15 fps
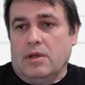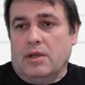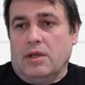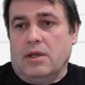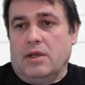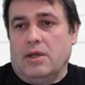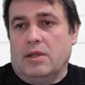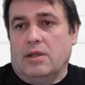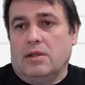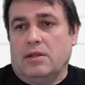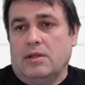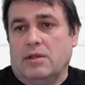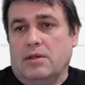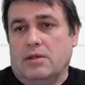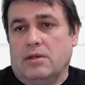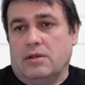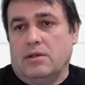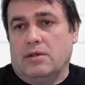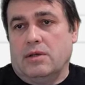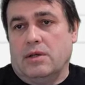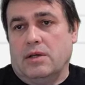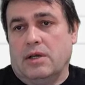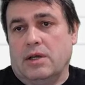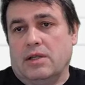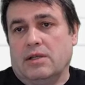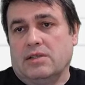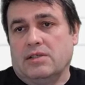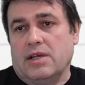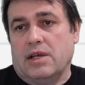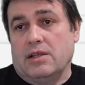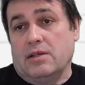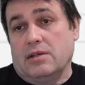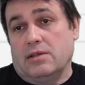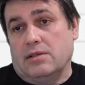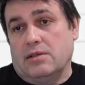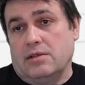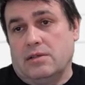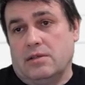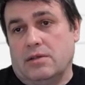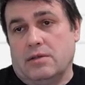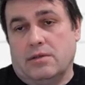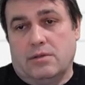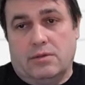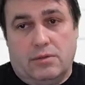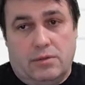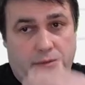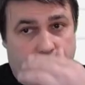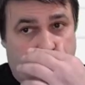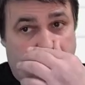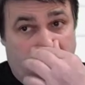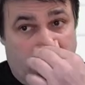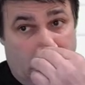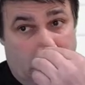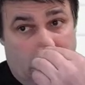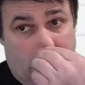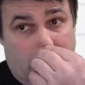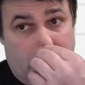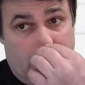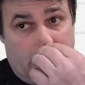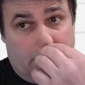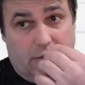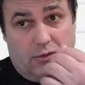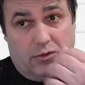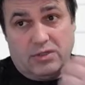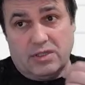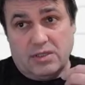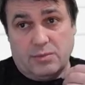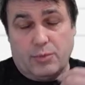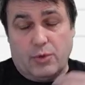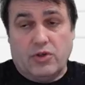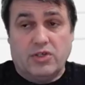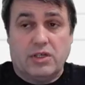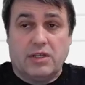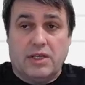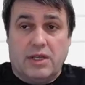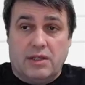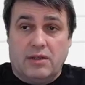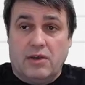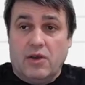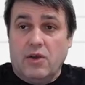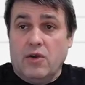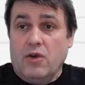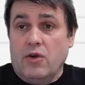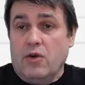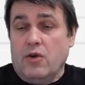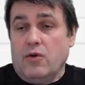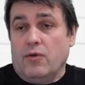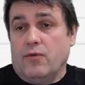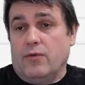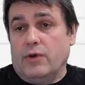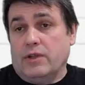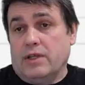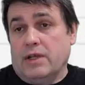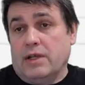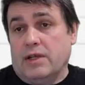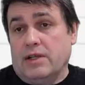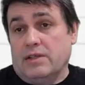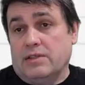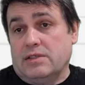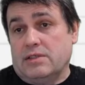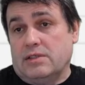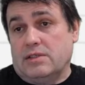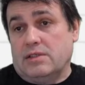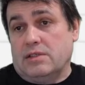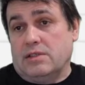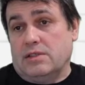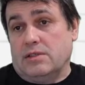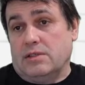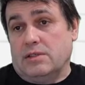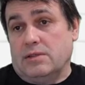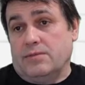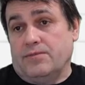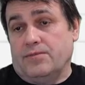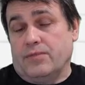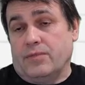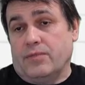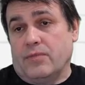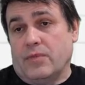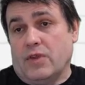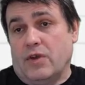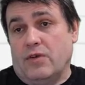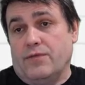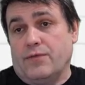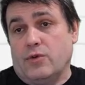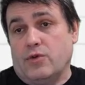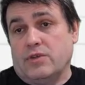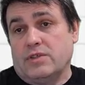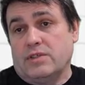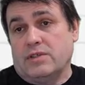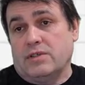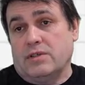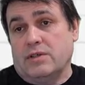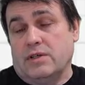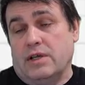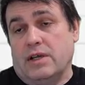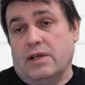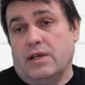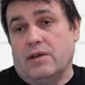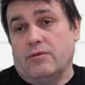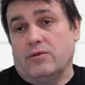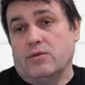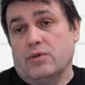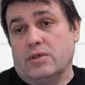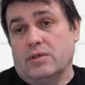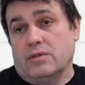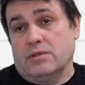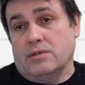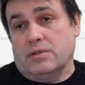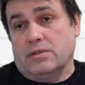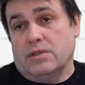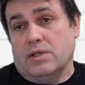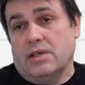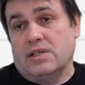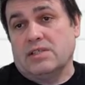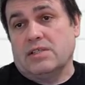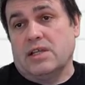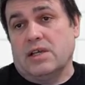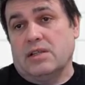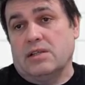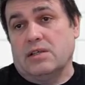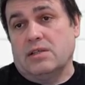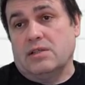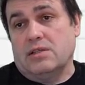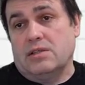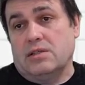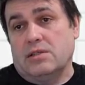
And uh, I decided uh, to do this project. And what else? Uh, of course, I have to extend it